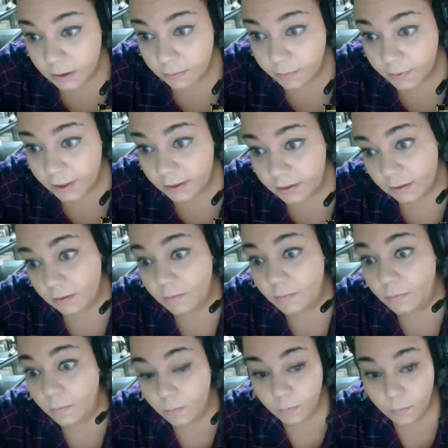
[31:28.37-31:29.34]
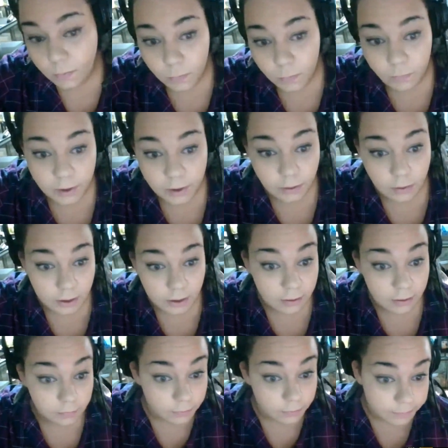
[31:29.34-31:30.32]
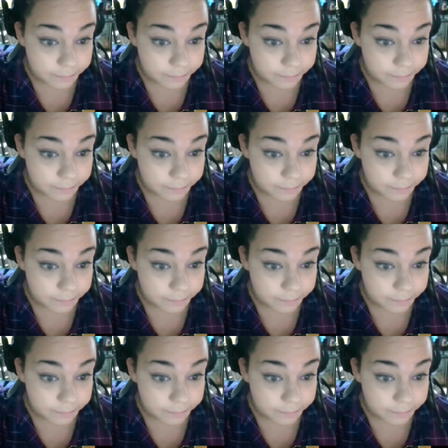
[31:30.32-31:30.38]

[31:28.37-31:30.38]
depends on where you live.